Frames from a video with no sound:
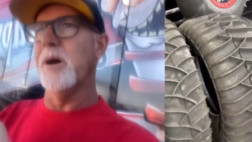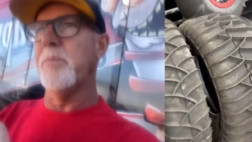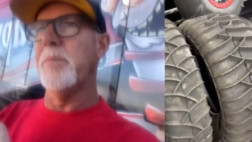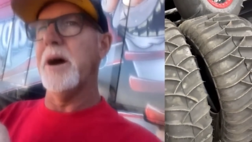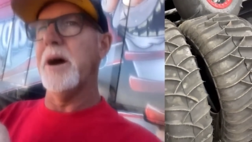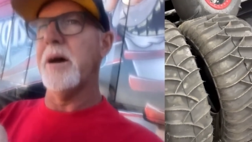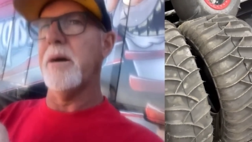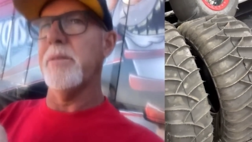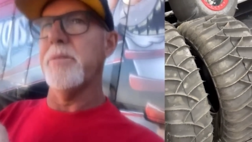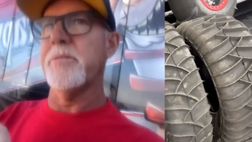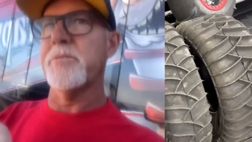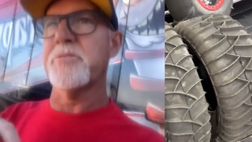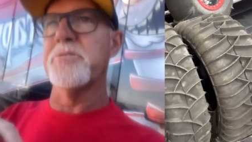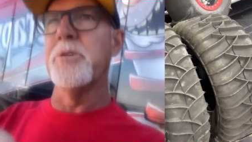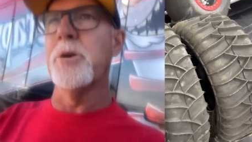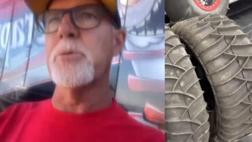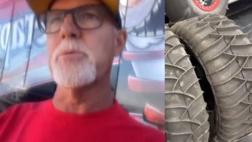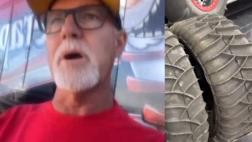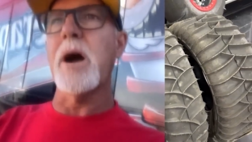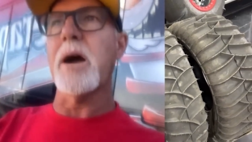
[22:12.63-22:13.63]
about there's
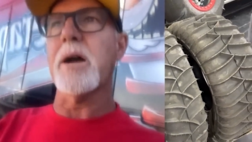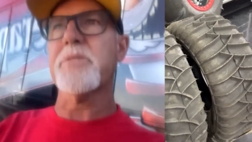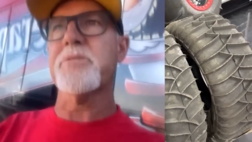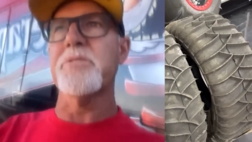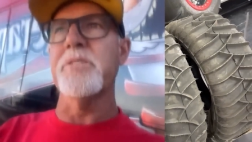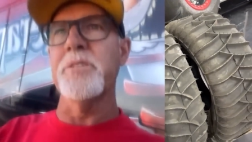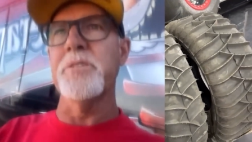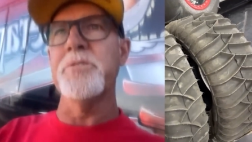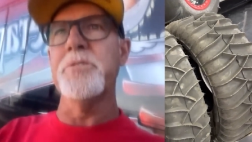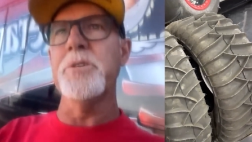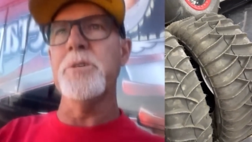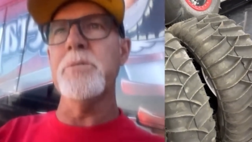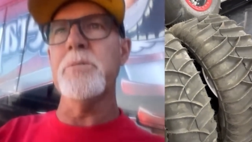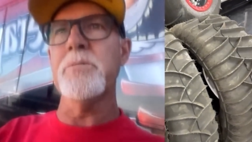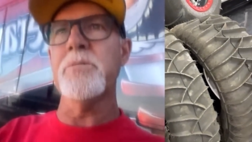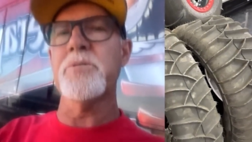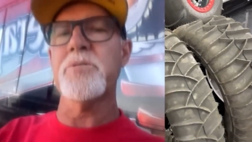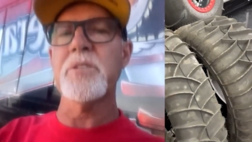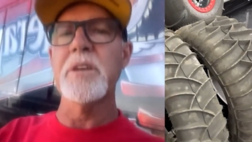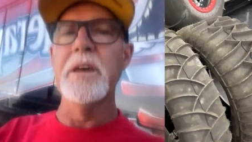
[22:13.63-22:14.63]
no rocks in the
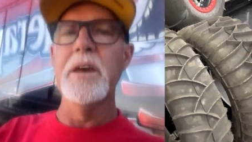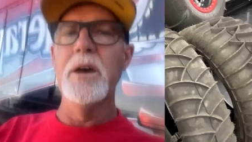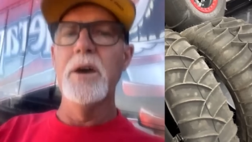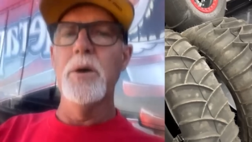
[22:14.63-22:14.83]
dunes.